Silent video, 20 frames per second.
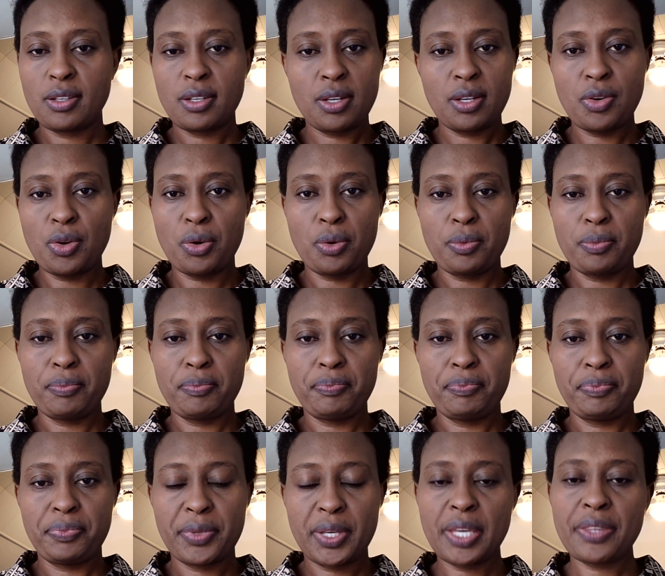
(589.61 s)
No.
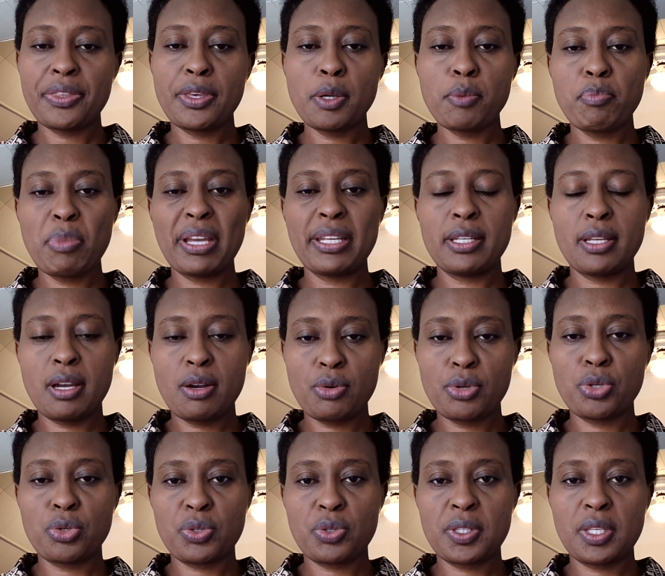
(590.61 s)
I think by now
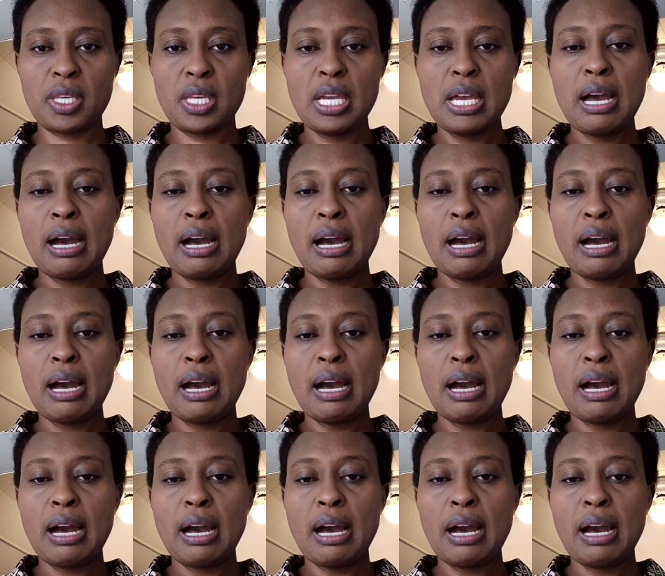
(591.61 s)
you see.